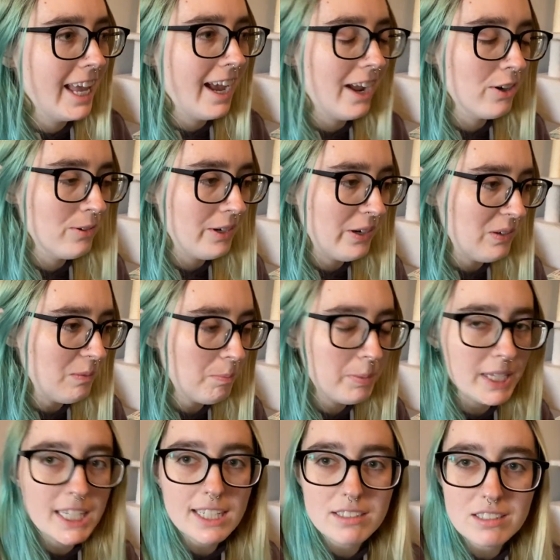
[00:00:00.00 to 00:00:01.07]
I don't know,
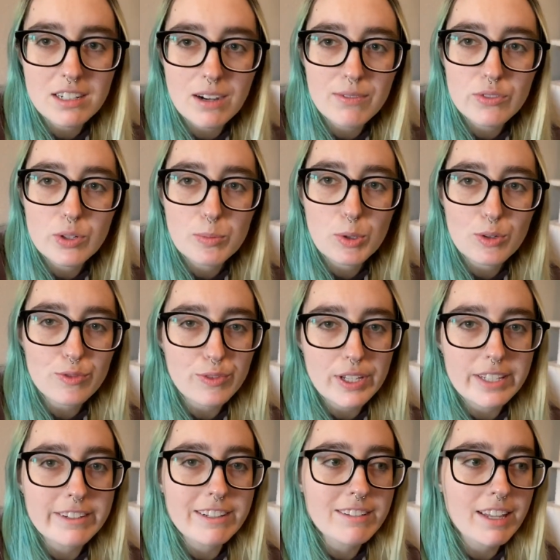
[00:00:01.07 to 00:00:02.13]
being uncomfortable,
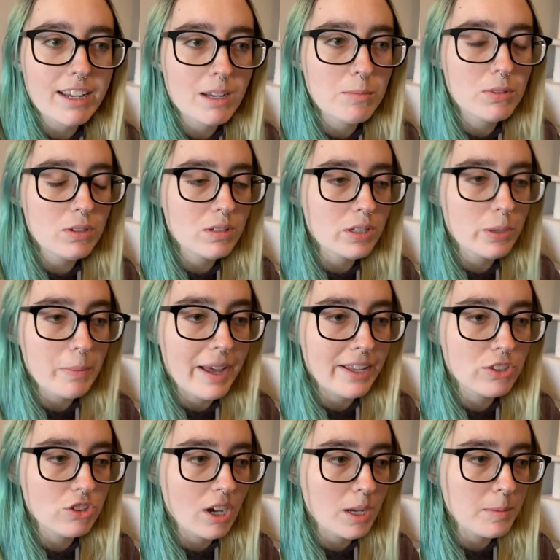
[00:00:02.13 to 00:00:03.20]
feeling like I'm doing a bad
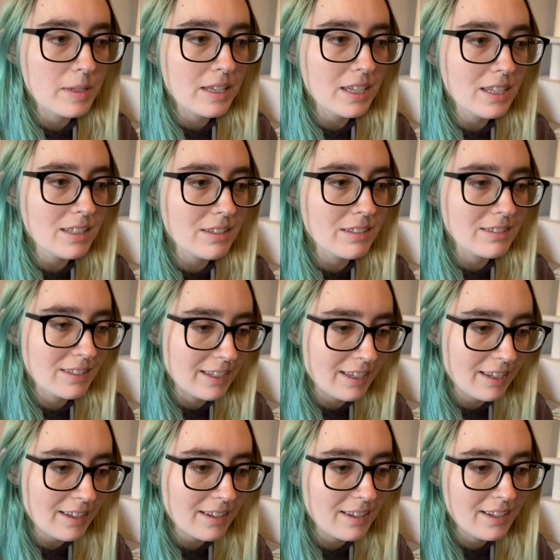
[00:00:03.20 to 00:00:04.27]
job again, because,
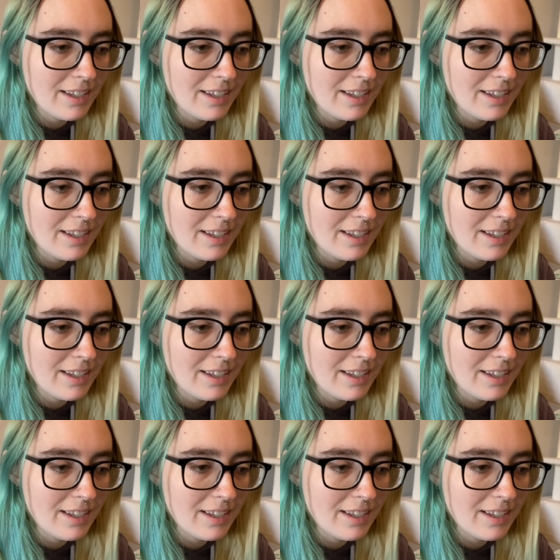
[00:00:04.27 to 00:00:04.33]
like,